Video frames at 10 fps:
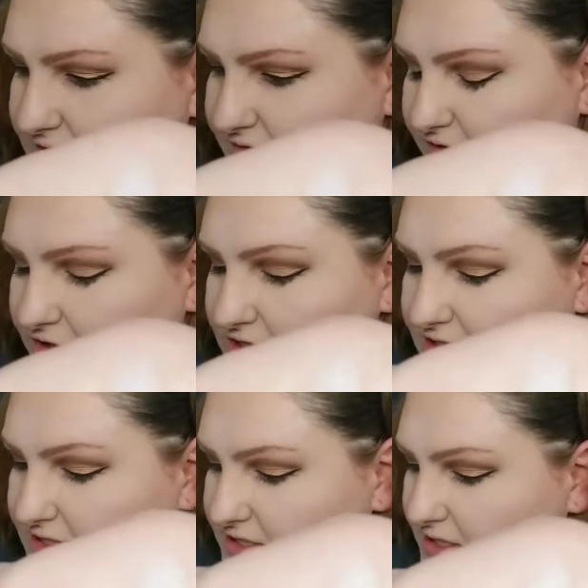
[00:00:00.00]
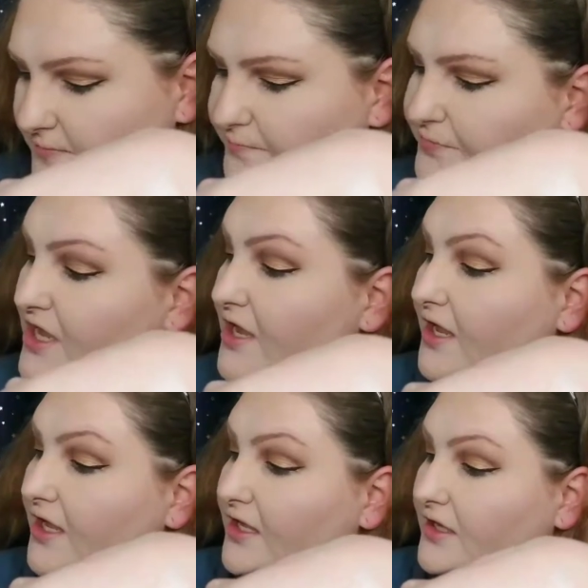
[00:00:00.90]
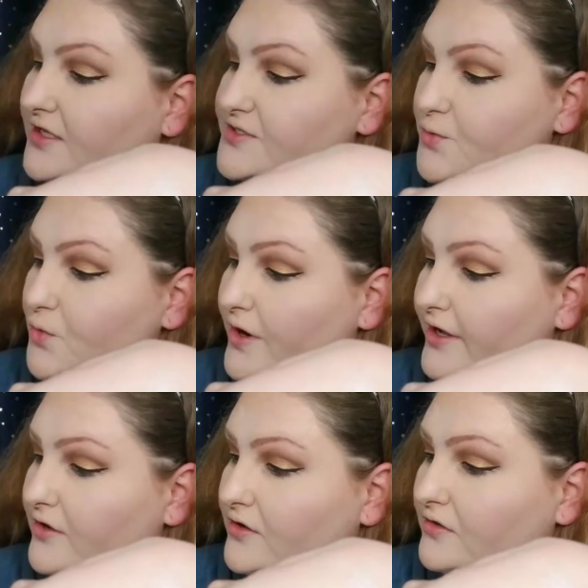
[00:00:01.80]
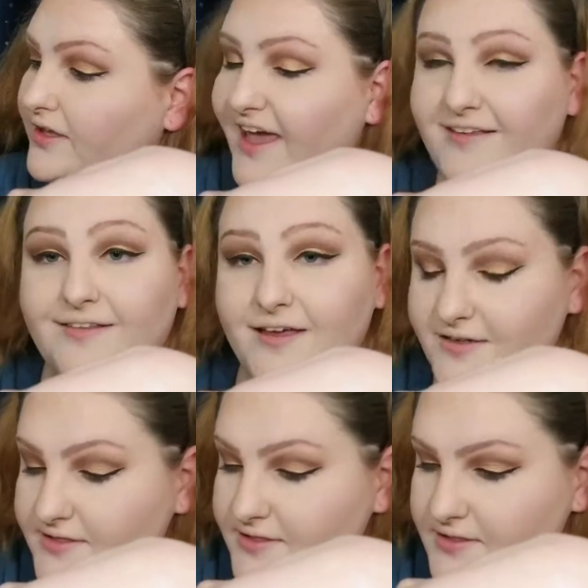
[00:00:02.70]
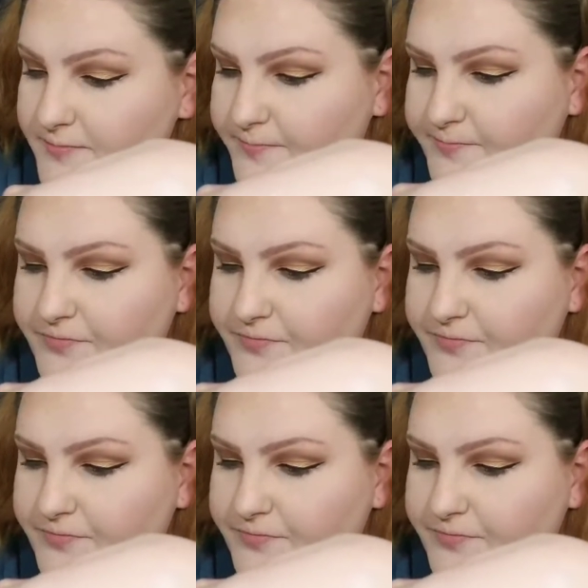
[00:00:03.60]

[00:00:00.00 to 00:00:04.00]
that is first is Royal Calyx.